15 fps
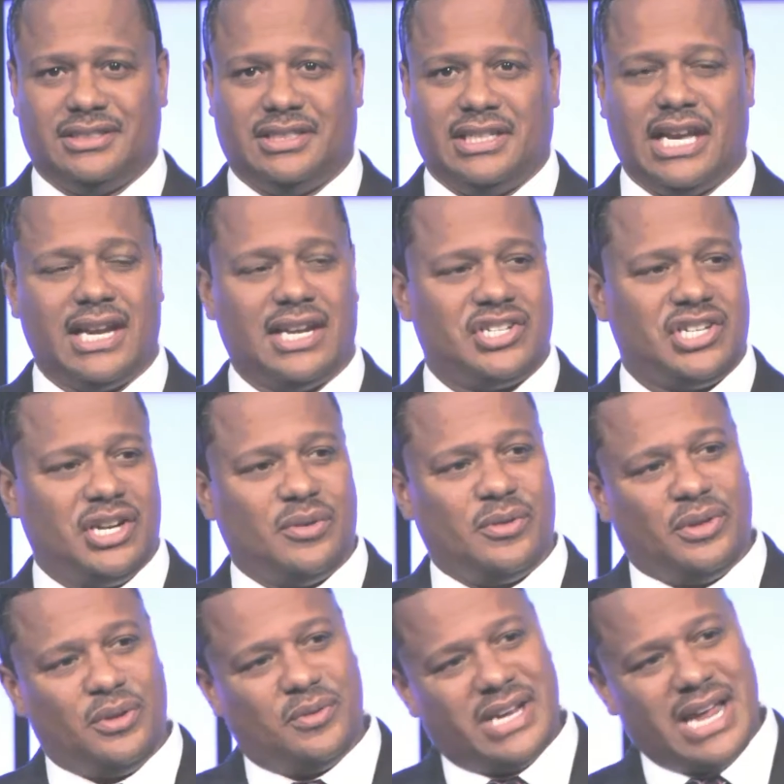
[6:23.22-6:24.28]
Can I share with
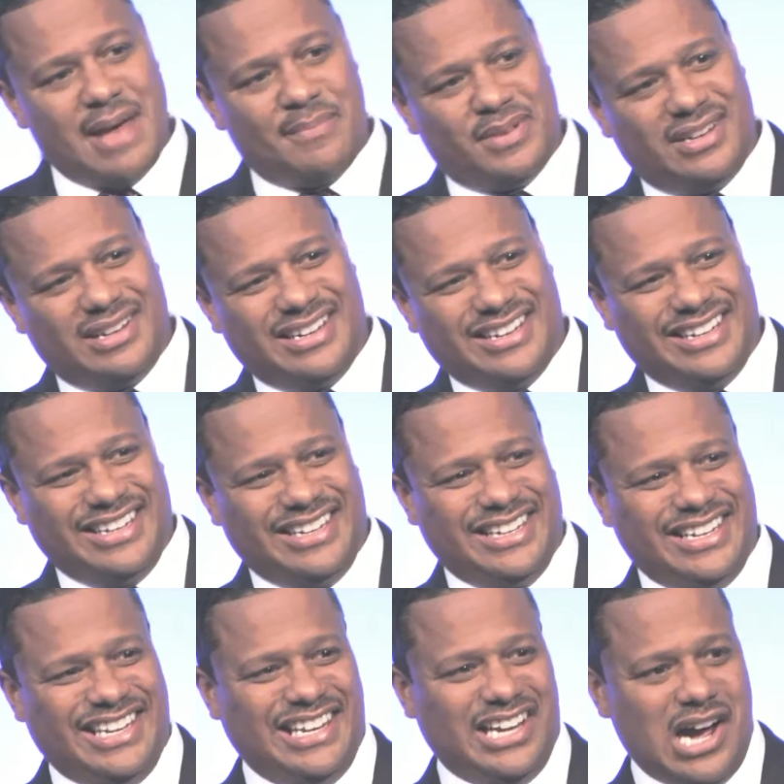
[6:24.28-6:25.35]
you what happened
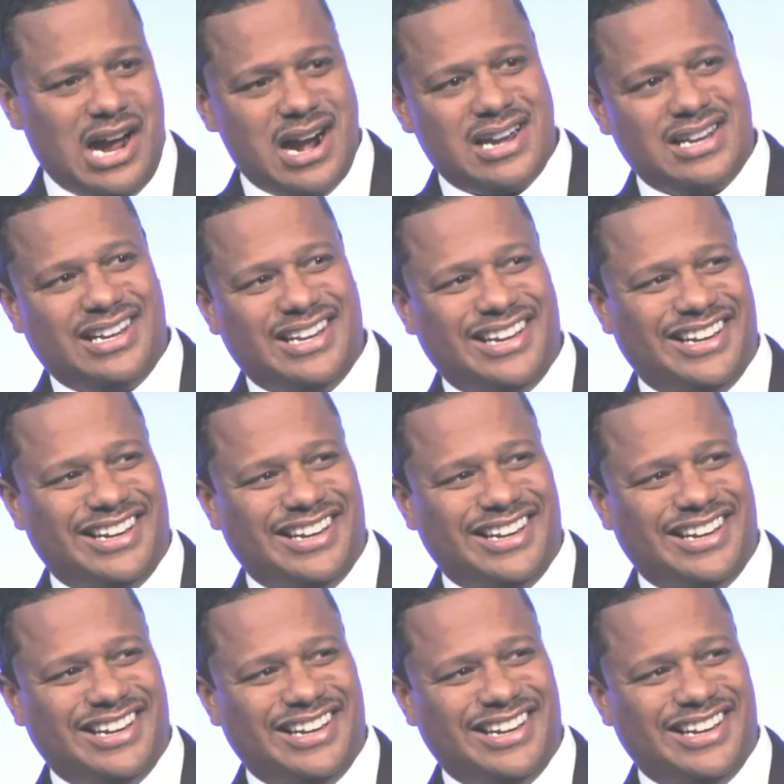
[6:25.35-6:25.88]
in the garden?